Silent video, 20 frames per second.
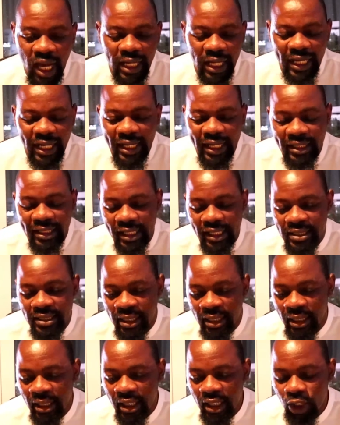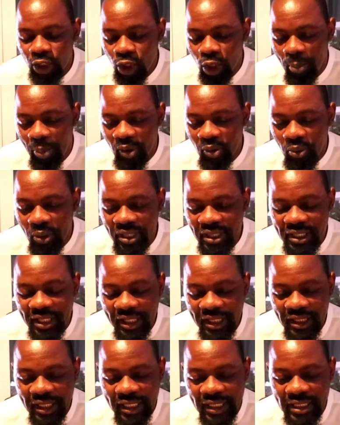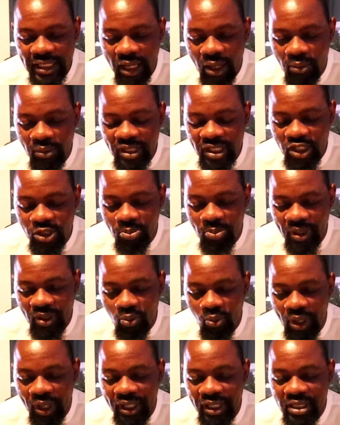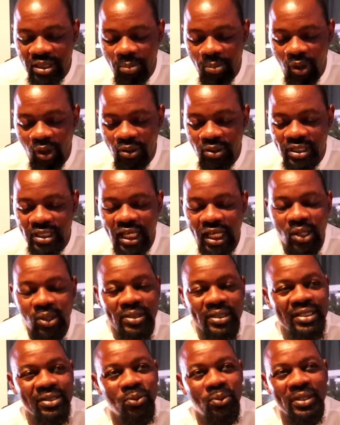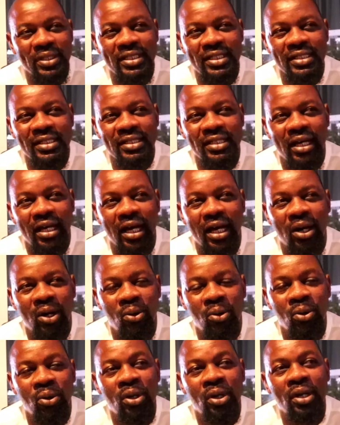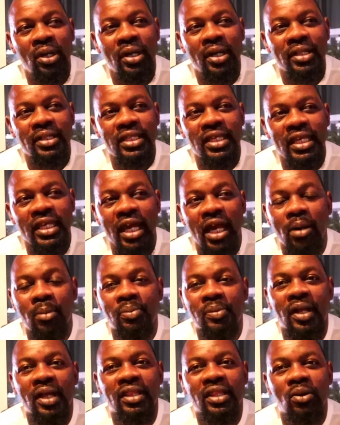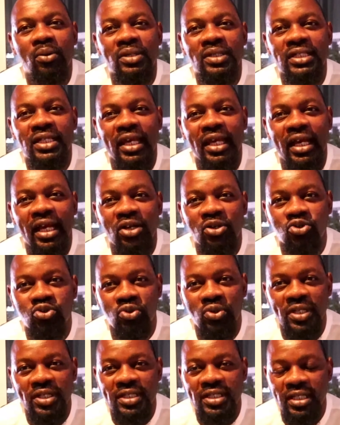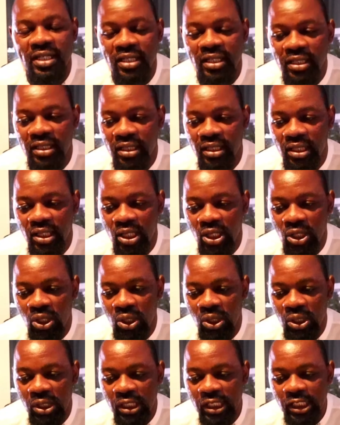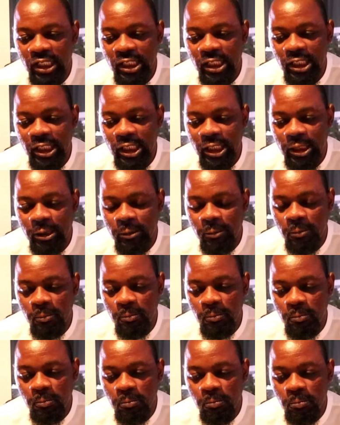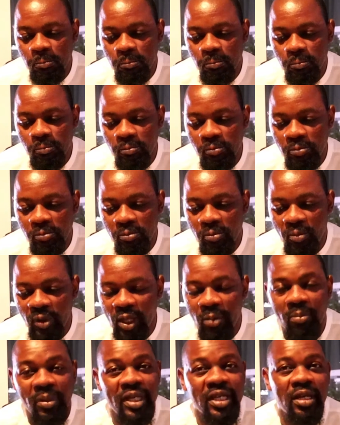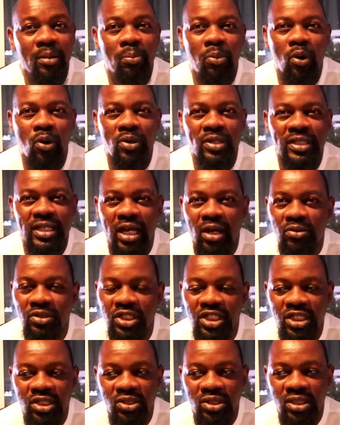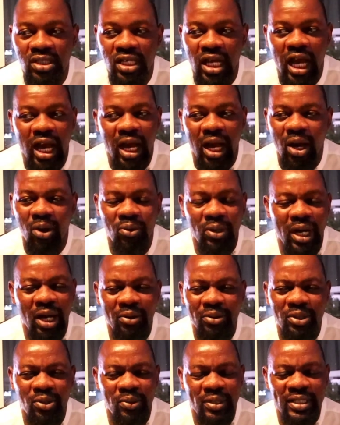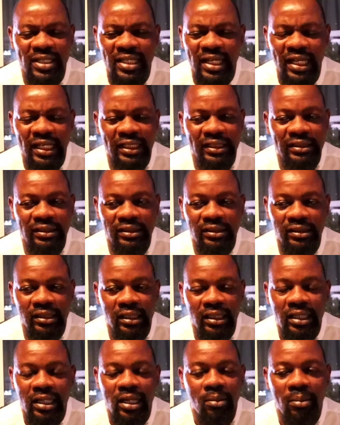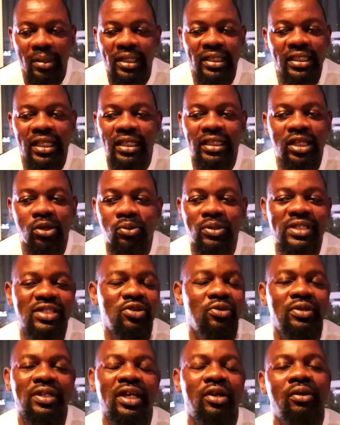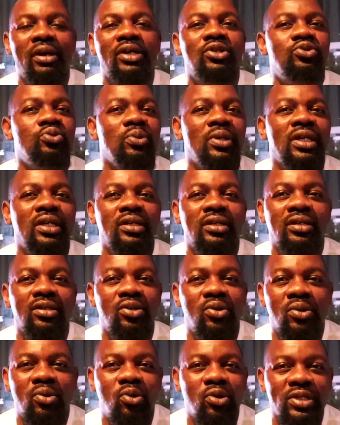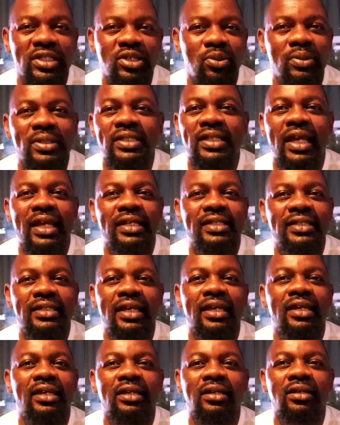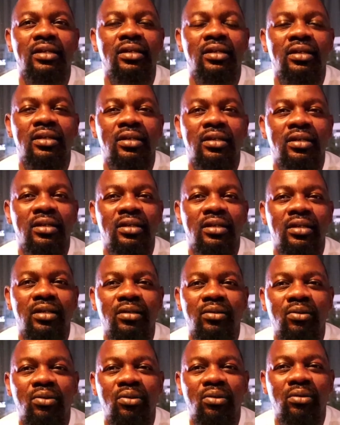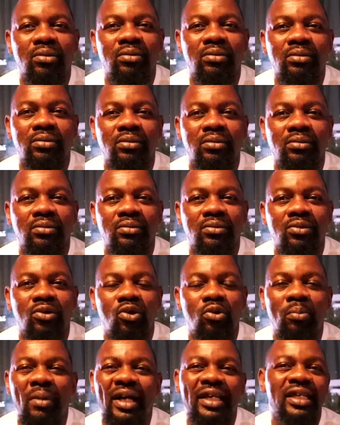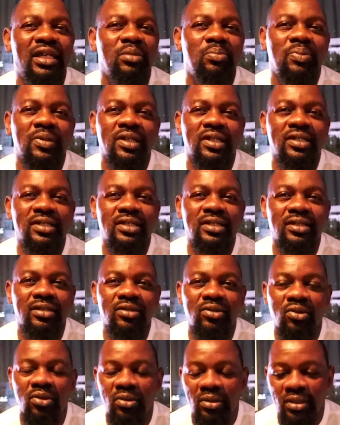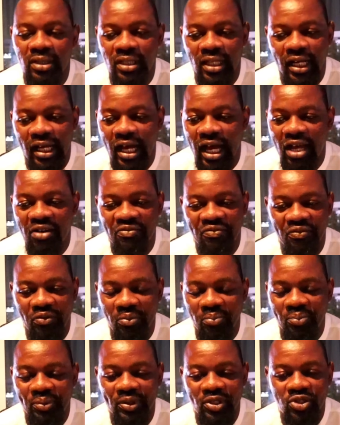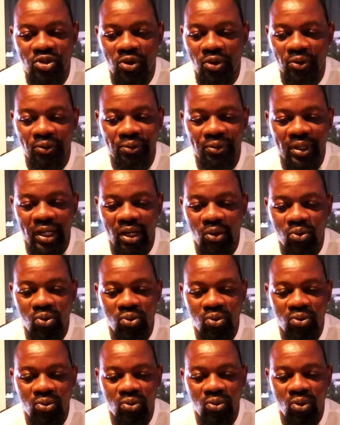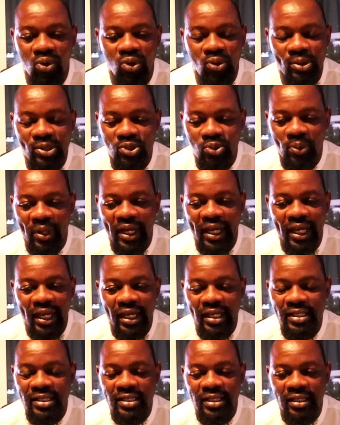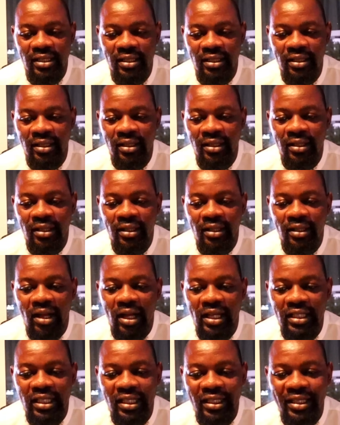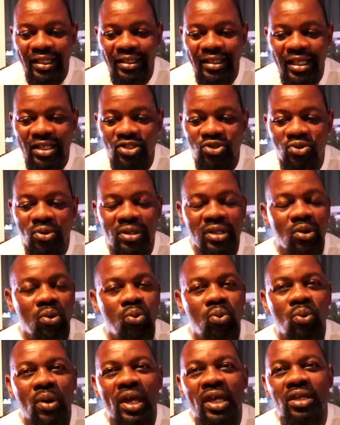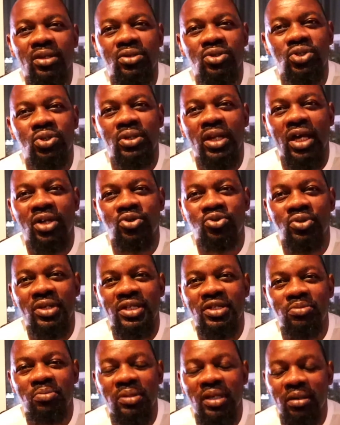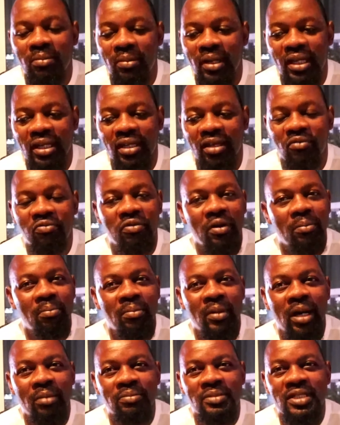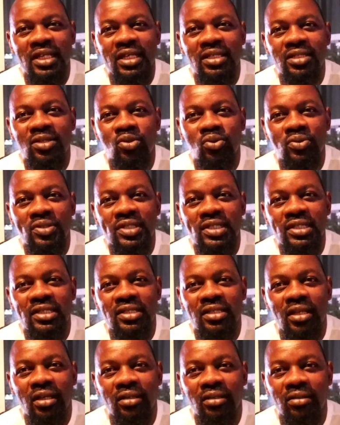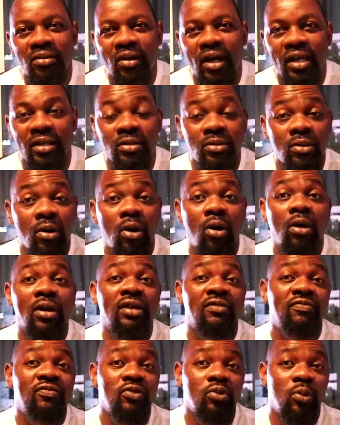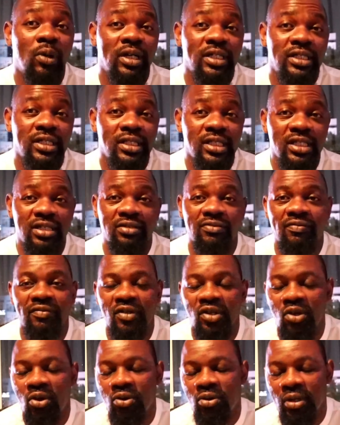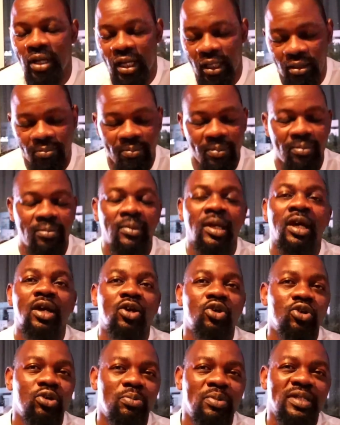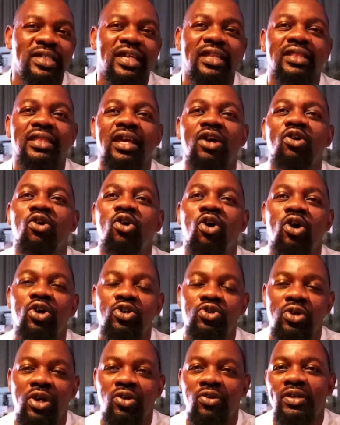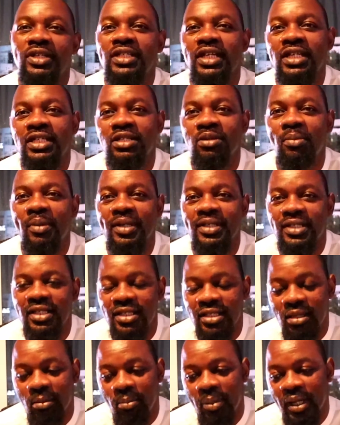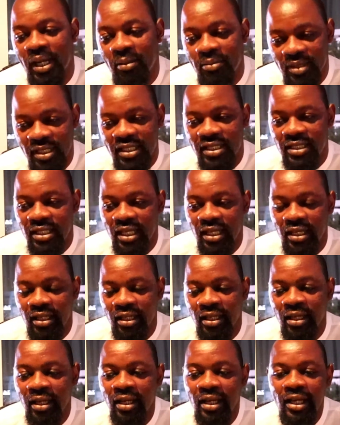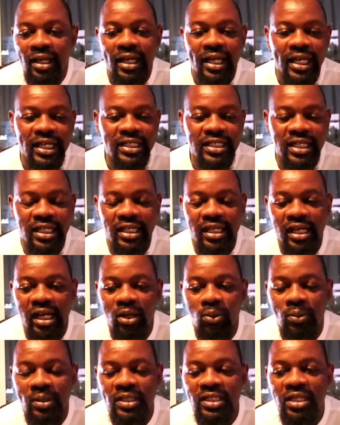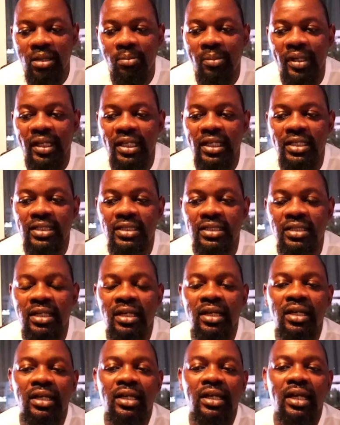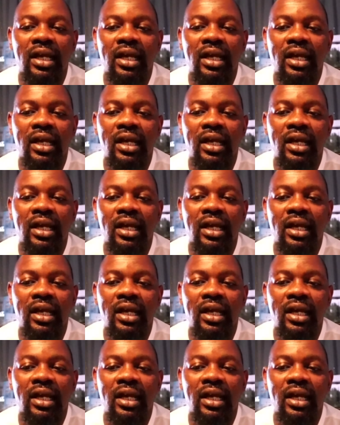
I like that. You know, but one thing that I was just a bit worried about, it was just how the young brother was like addressing, you know, Metabones, how he was like, but that was not the right way, you know, because he was like saying, Umakipis, you know, the guy from Pretoria who always wear a hat, and that's not the way you should address me, man, if I'm dating your sister. You know, I know if you're watching this video, you like, you'll be saying, thank God you are not dating my sister. But I'm just saying, in general, when somebody is